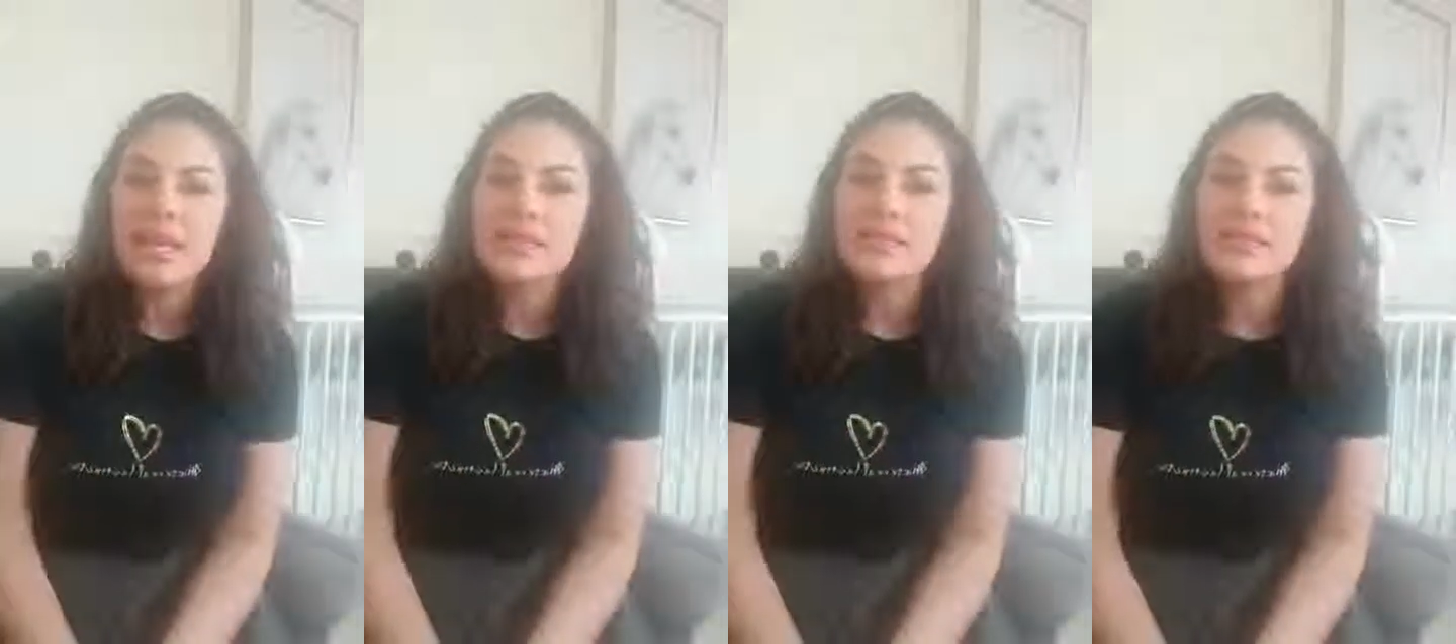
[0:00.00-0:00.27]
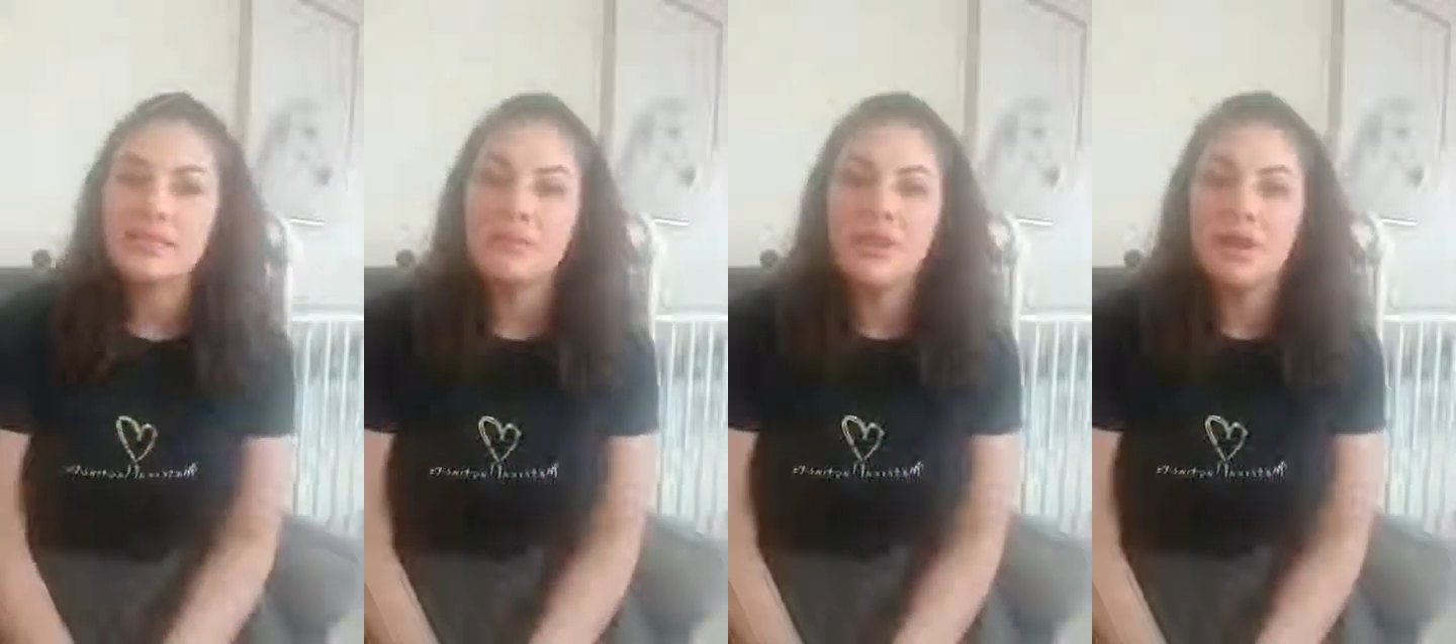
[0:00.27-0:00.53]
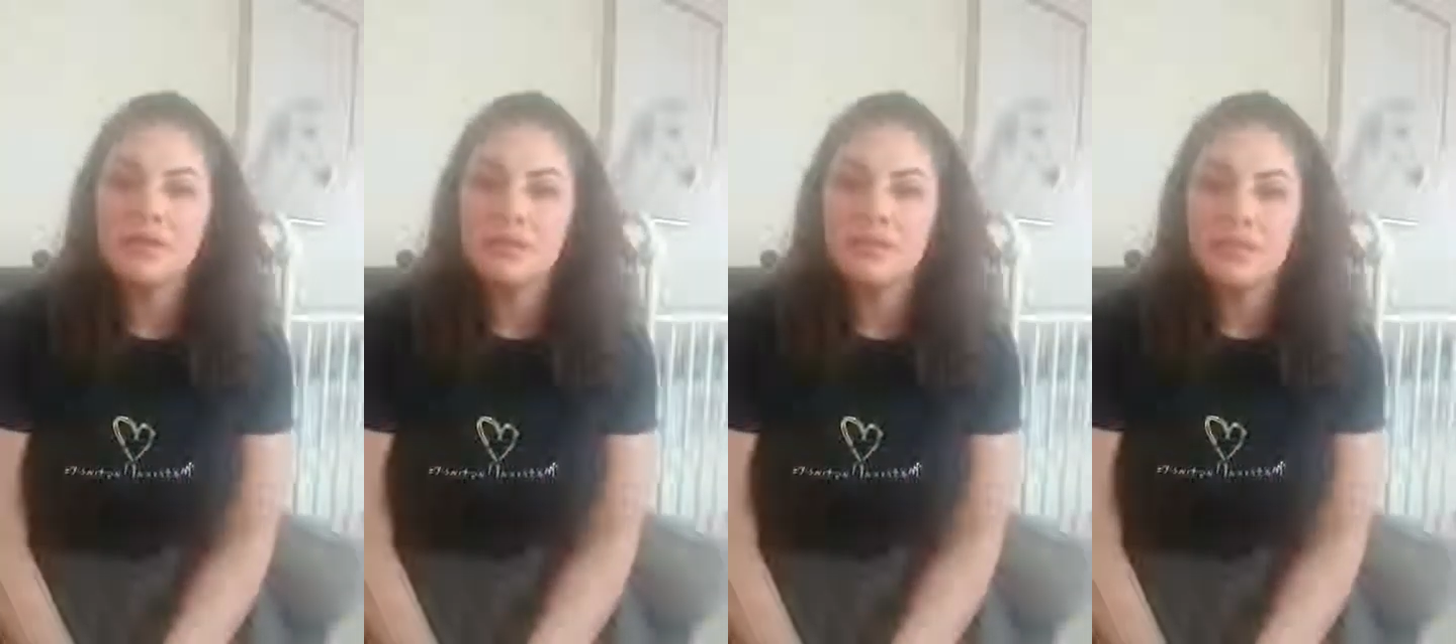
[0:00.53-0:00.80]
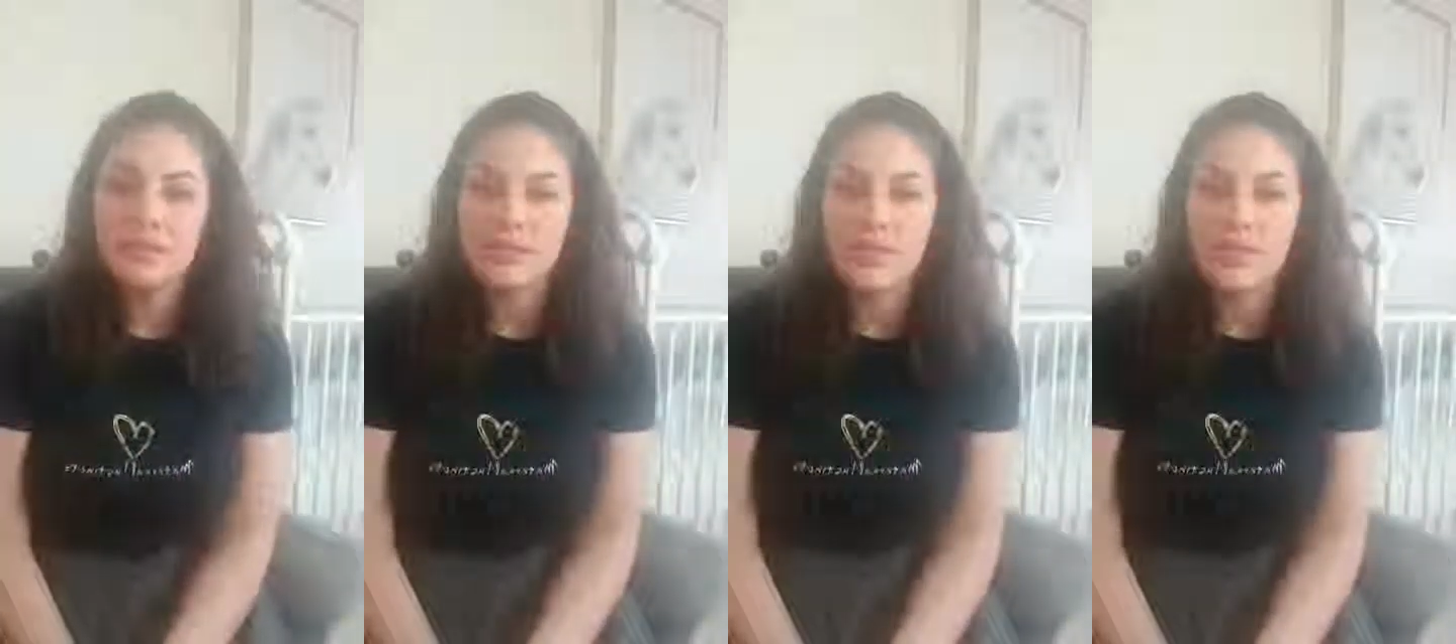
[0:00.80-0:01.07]
sleep
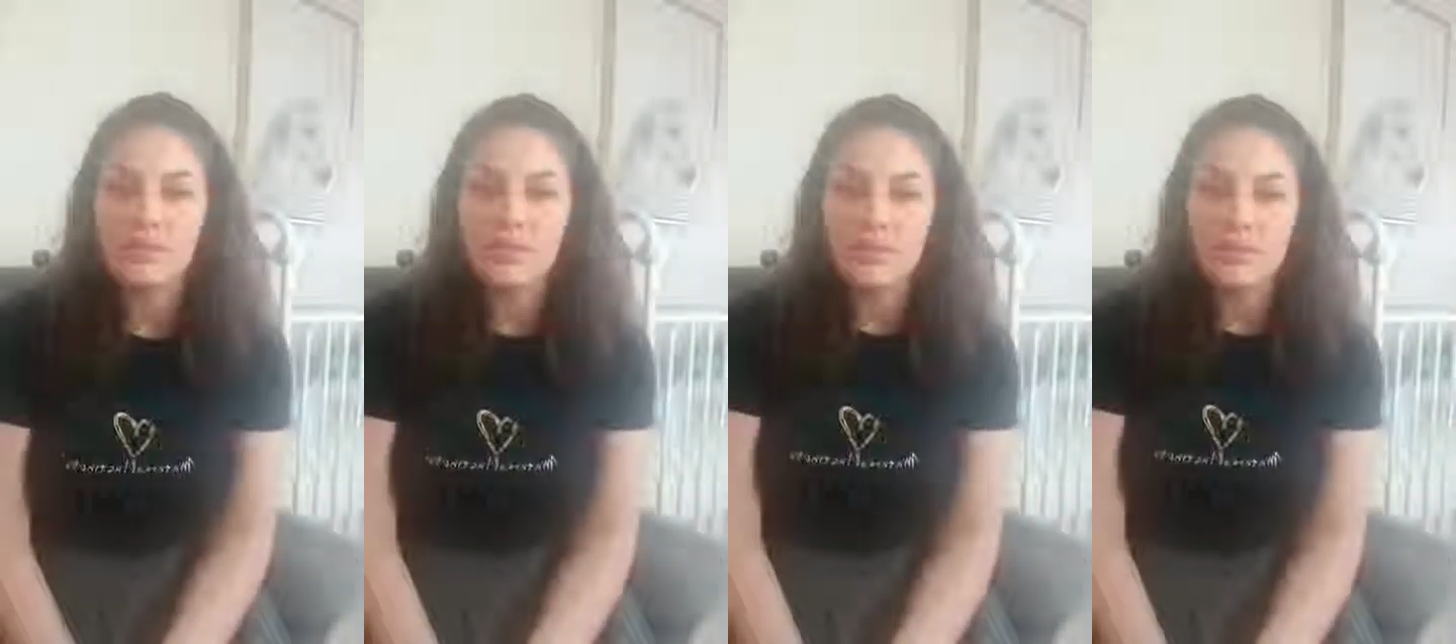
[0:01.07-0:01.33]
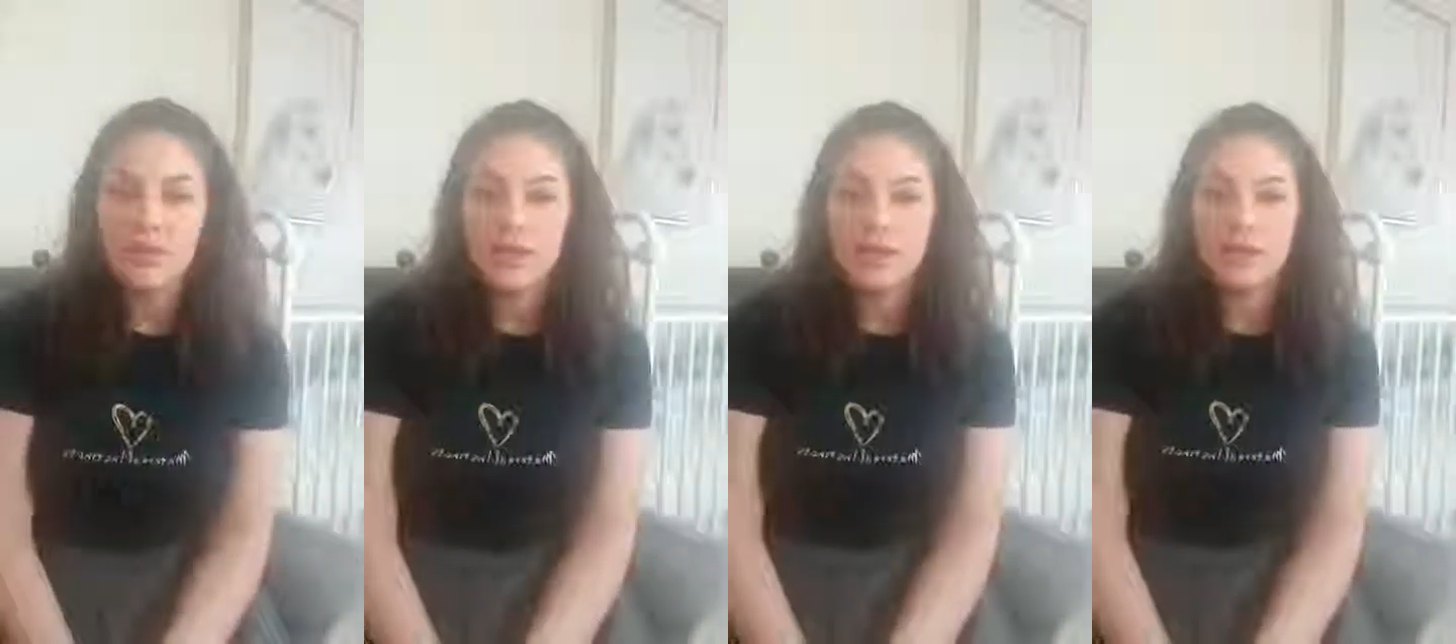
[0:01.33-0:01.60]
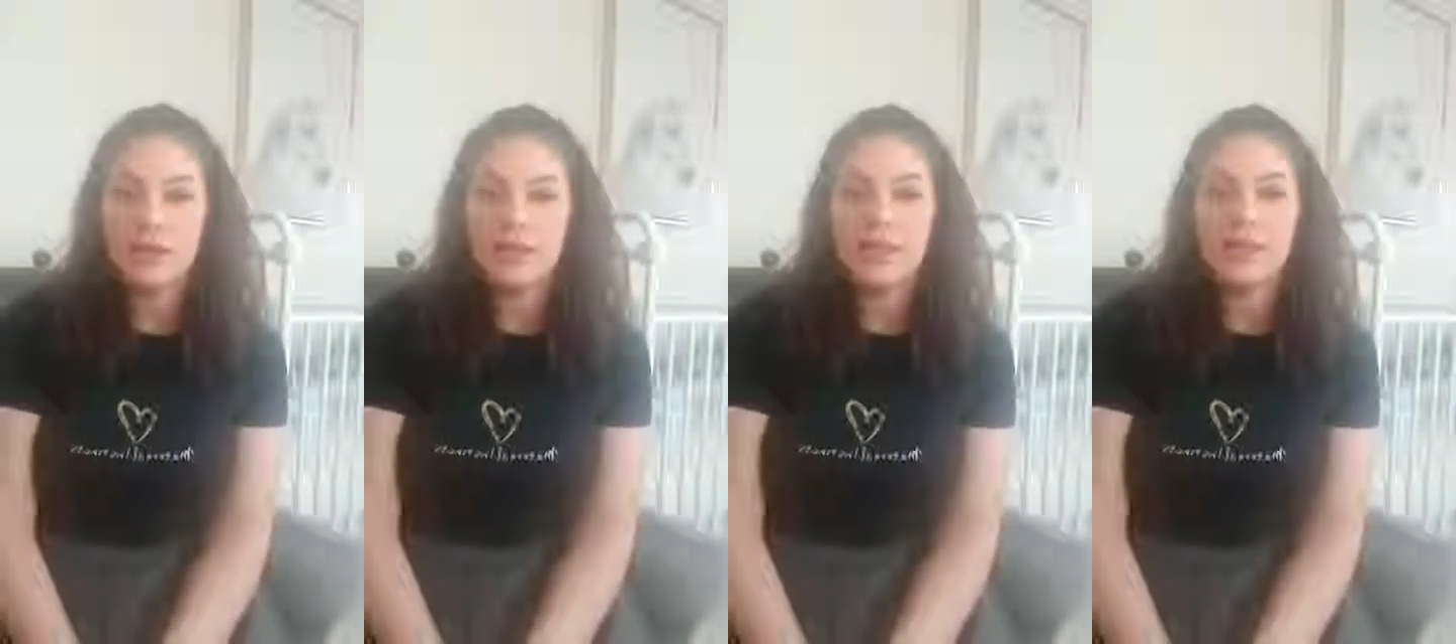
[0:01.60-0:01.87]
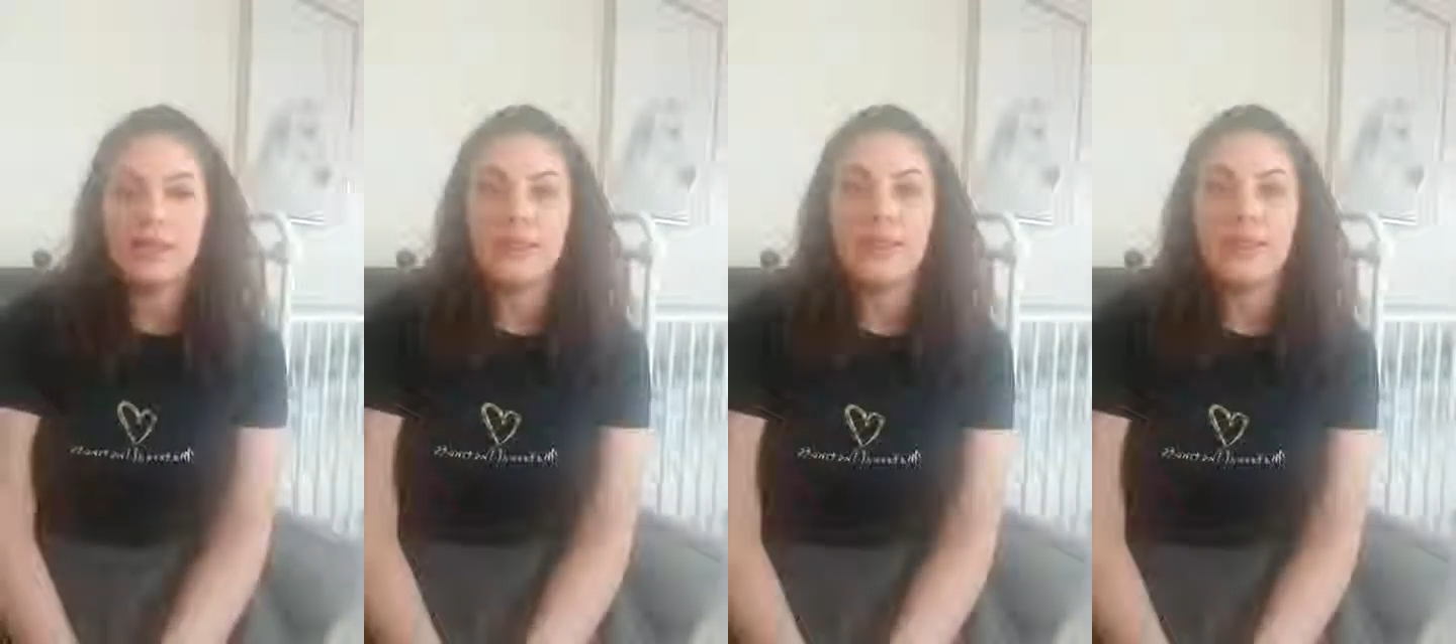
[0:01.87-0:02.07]
consults that I've been working on lately